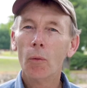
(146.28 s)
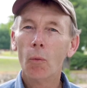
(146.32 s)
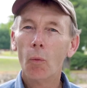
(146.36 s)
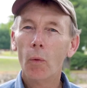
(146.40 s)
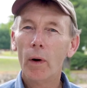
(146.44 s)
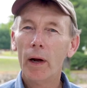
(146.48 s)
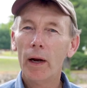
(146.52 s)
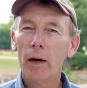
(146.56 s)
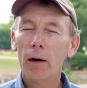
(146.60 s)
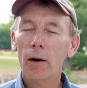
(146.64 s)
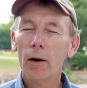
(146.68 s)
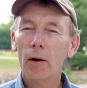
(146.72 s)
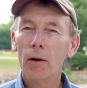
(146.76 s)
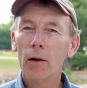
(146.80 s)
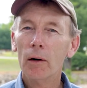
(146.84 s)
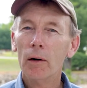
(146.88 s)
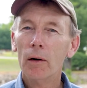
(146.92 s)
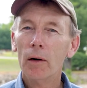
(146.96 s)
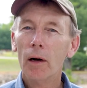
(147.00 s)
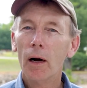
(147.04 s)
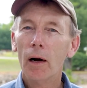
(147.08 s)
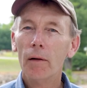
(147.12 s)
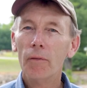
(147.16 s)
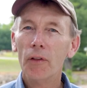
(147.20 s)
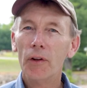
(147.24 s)
aware
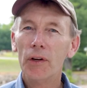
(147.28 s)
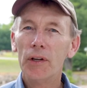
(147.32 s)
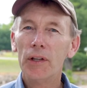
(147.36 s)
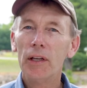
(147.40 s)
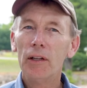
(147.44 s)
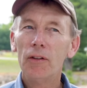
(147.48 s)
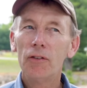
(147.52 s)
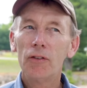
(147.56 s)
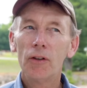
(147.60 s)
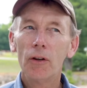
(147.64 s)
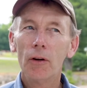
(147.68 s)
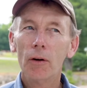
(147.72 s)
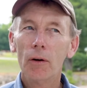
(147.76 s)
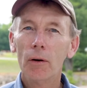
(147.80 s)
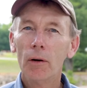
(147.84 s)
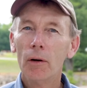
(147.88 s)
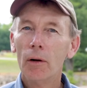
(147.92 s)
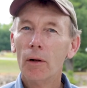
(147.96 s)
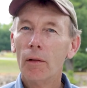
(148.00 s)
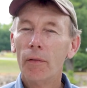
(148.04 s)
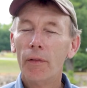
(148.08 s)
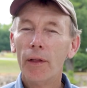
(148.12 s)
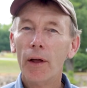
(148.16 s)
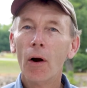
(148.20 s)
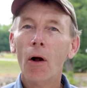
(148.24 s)
of the needs here,
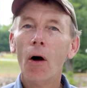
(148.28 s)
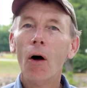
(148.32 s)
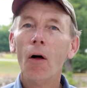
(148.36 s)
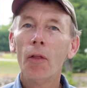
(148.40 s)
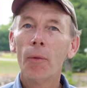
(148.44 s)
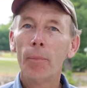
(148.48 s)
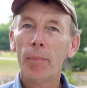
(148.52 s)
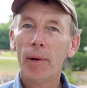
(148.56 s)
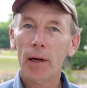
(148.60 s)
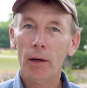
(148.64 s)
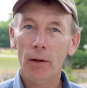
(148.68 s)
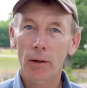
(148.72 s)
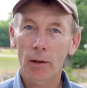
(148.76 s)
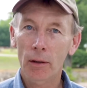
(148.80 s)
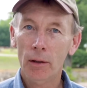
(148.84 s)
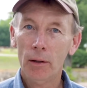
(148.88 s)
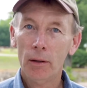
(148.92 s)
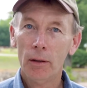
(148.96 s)
then all the better.